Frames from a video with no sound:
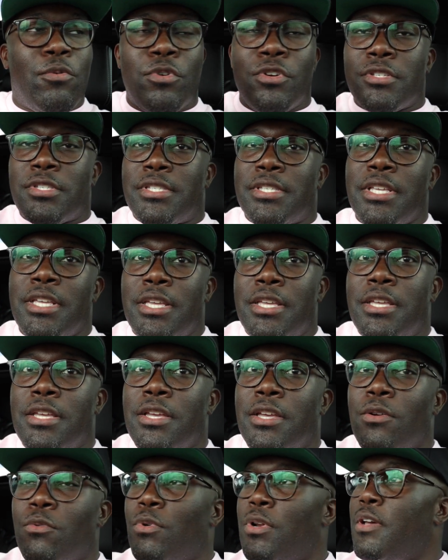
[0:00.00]
We'll see
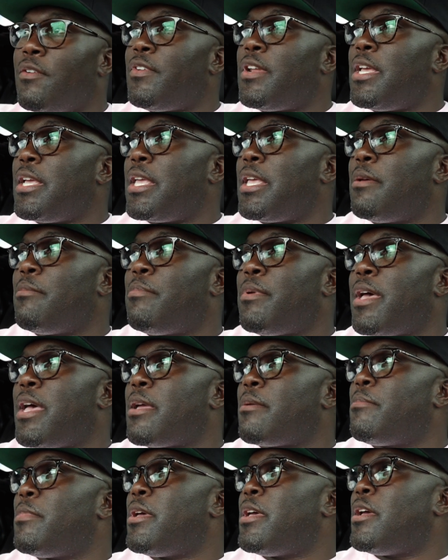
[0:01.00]
whenever they get
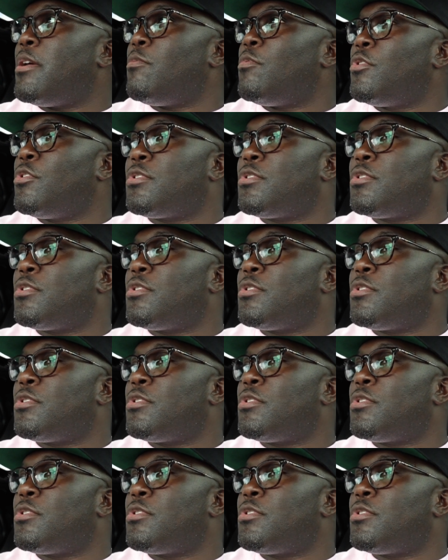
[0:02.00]
back, man.